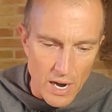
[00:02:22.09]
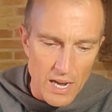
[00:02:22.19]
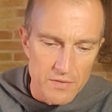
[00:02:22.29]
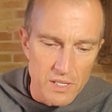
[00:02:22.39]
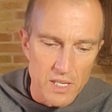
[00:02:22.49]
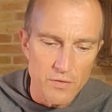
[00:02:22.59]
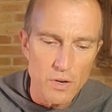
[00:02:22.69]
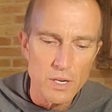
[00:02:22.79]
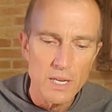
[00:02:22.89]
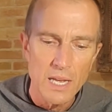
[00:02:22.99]
I have
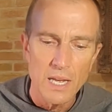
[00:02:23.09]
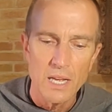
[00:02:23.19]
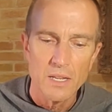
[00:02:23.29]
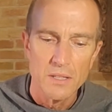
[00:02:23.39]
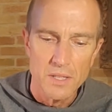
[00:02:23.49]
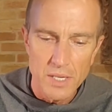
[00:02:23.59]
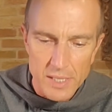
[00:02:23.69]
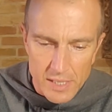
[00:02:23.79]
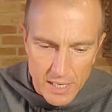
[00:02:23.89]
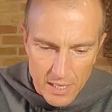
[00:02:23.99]
delivered
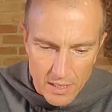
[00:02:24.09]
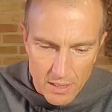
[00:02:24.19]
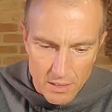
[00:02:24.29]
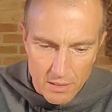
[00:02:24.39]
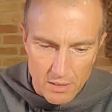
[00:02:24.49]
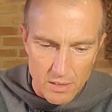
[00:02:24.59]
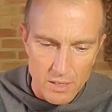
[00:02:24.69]
this king